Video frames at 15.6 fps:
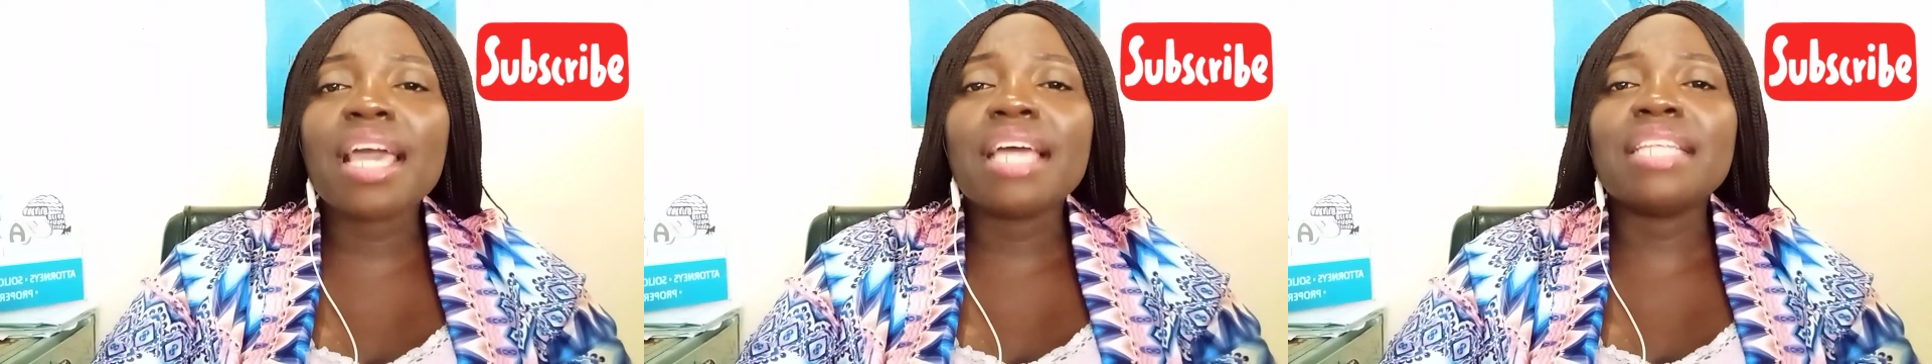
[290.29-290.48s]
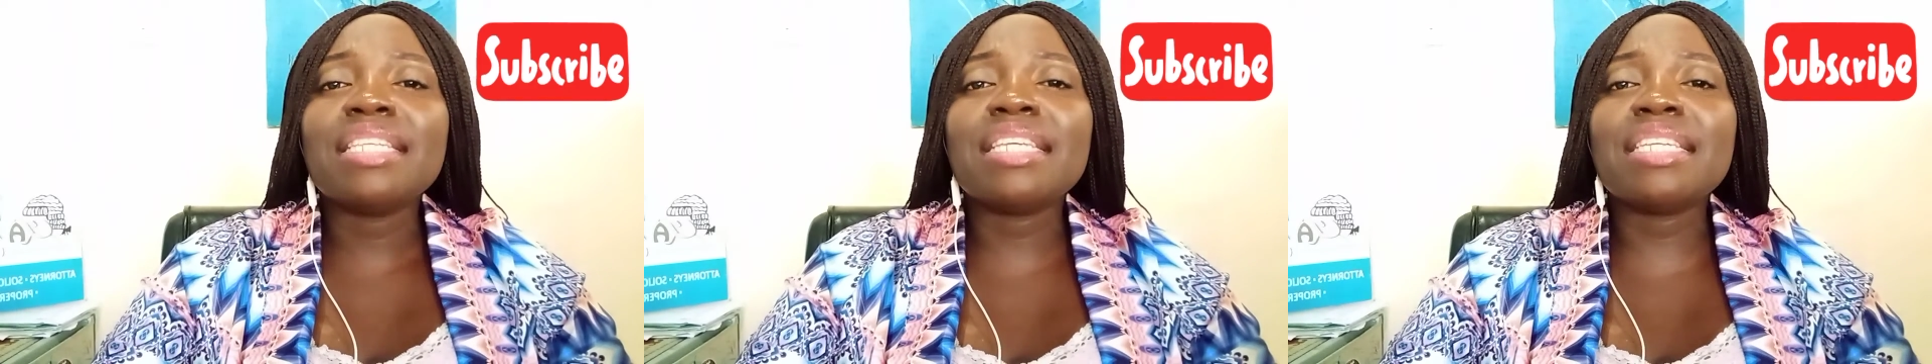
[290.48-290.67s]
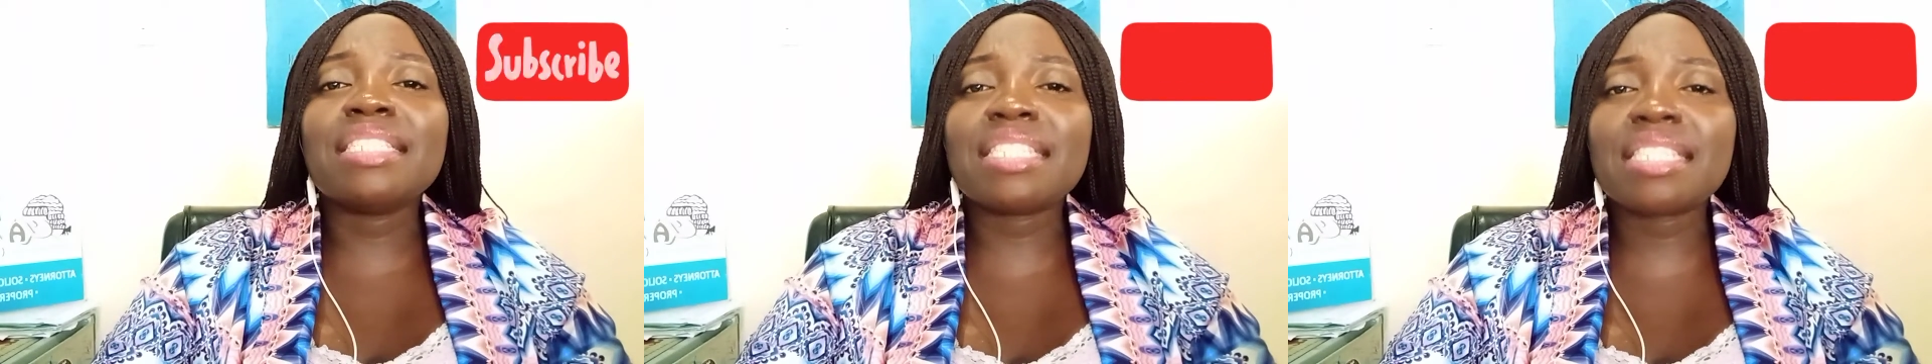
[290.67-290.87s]
the
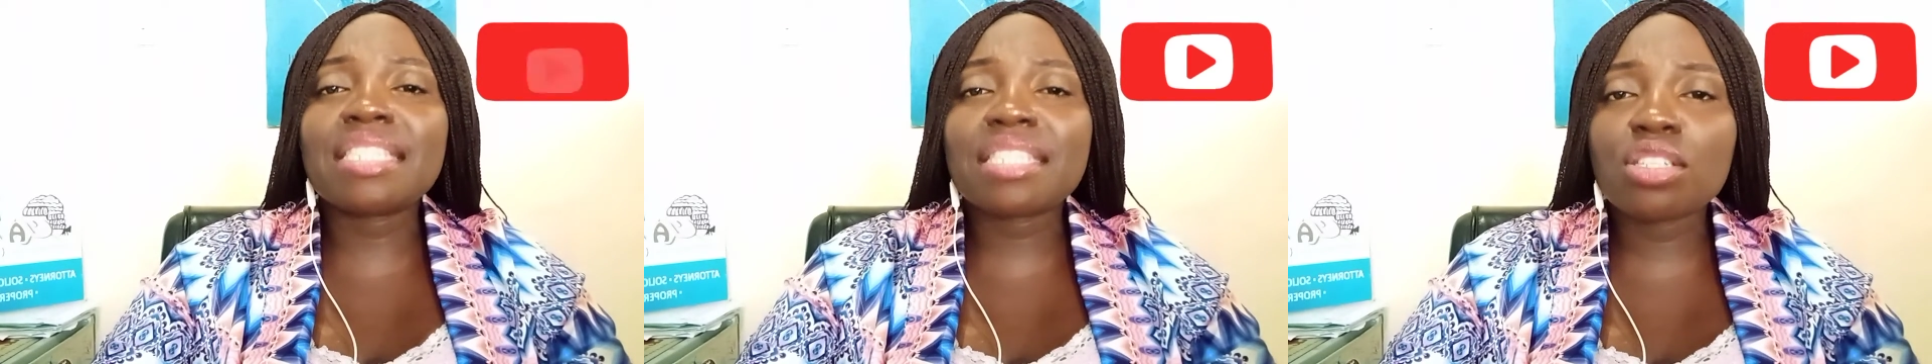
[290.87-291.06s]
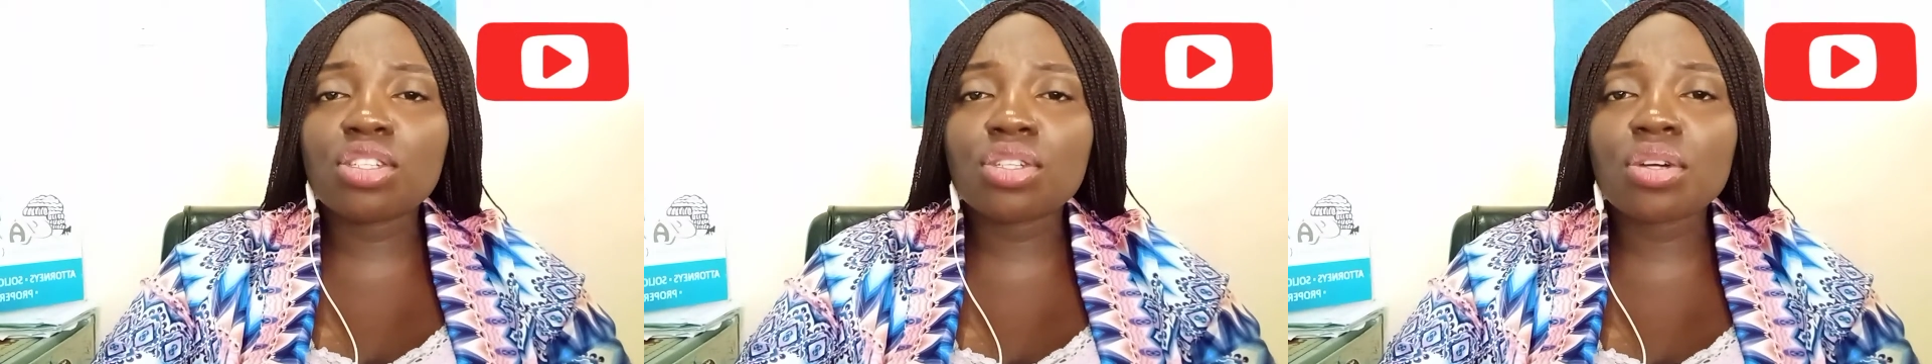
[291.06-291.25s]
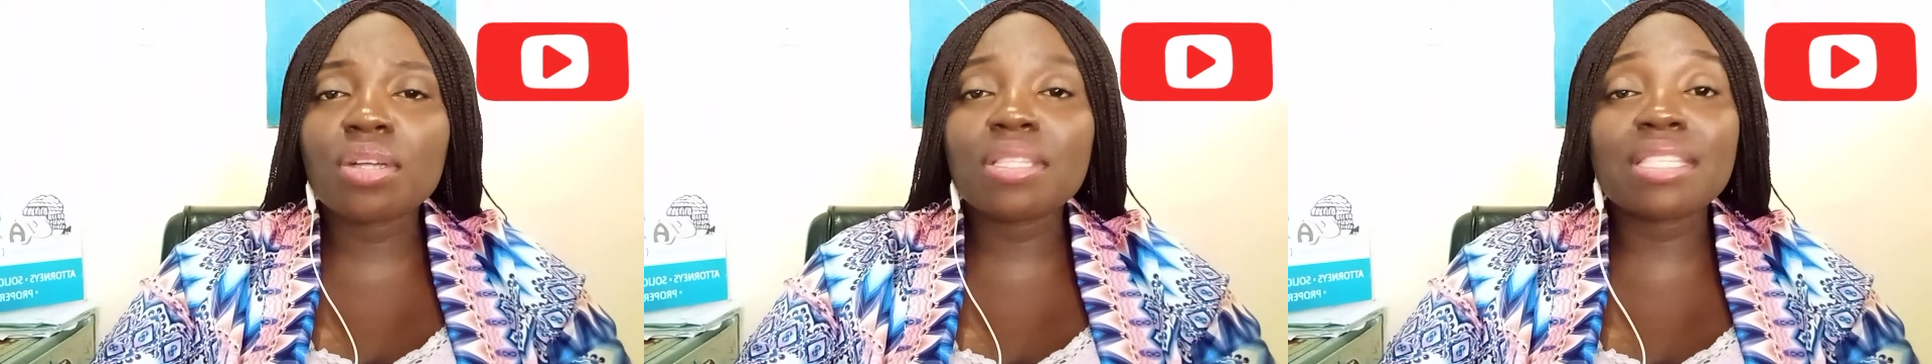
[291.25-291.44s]

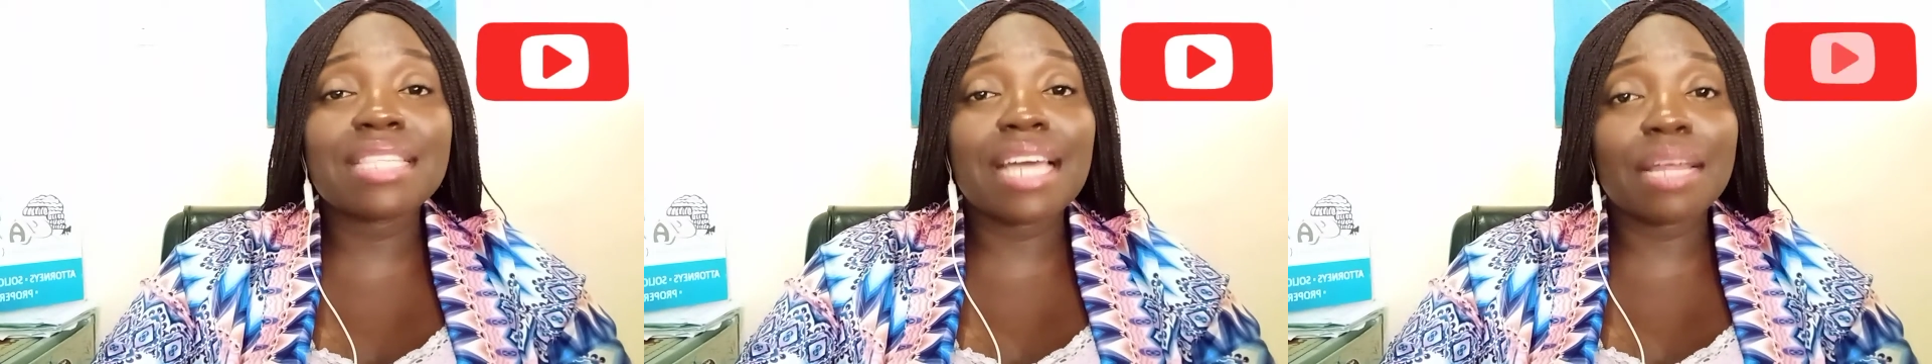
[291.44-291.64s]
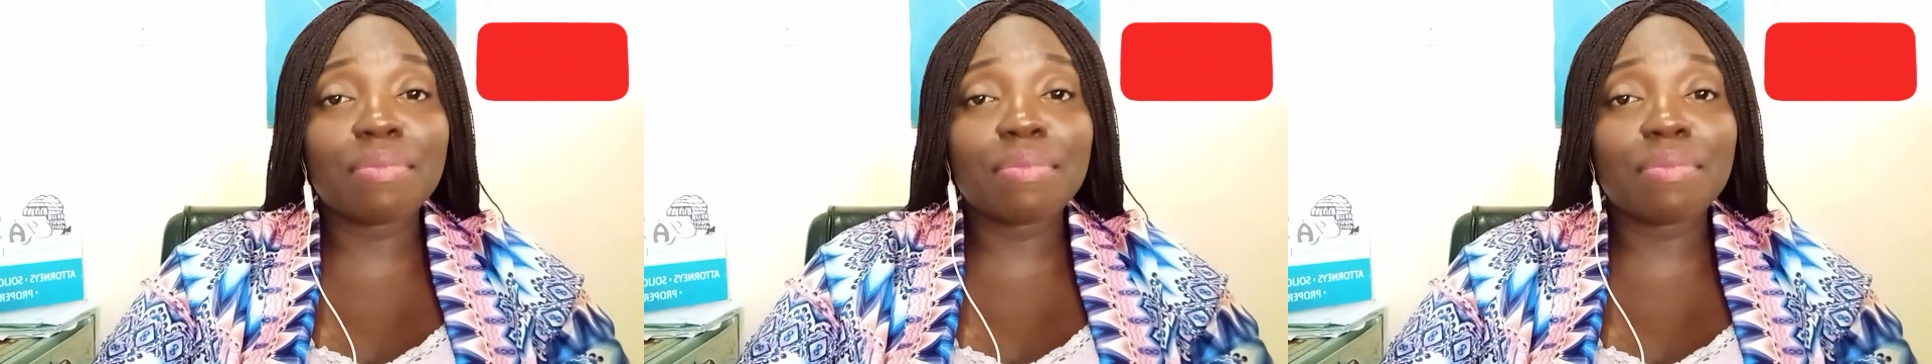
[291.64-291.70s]
decisions that